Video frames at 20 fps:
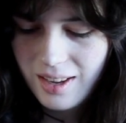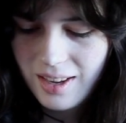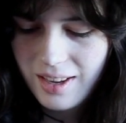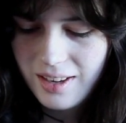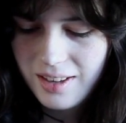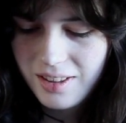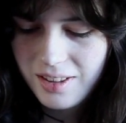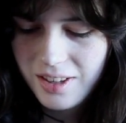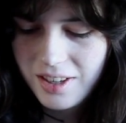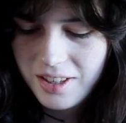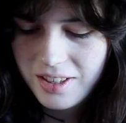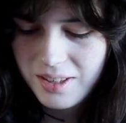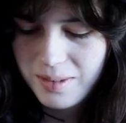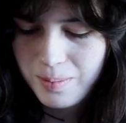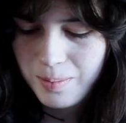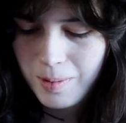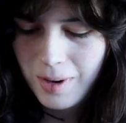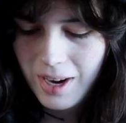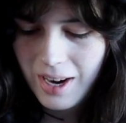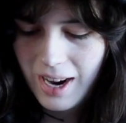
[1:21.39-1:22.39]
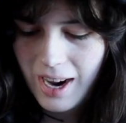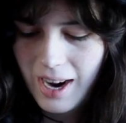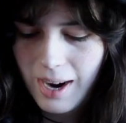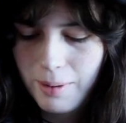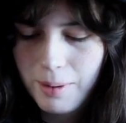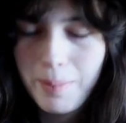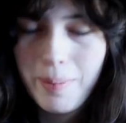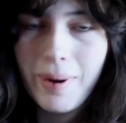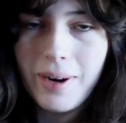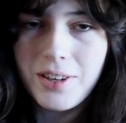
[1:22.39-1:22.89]
It looks what
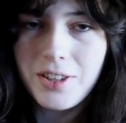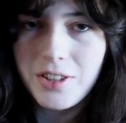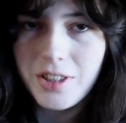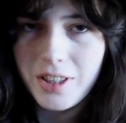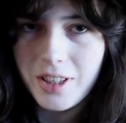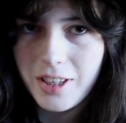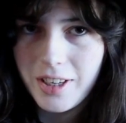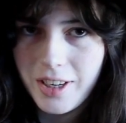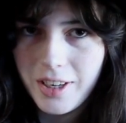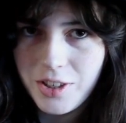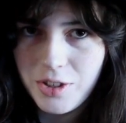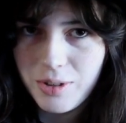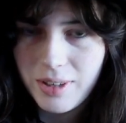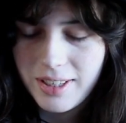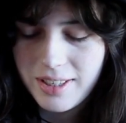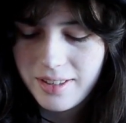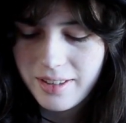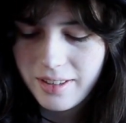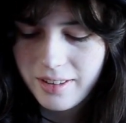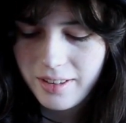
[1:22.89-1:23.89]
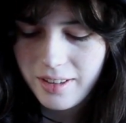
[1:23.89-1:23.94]
I would picture her dress to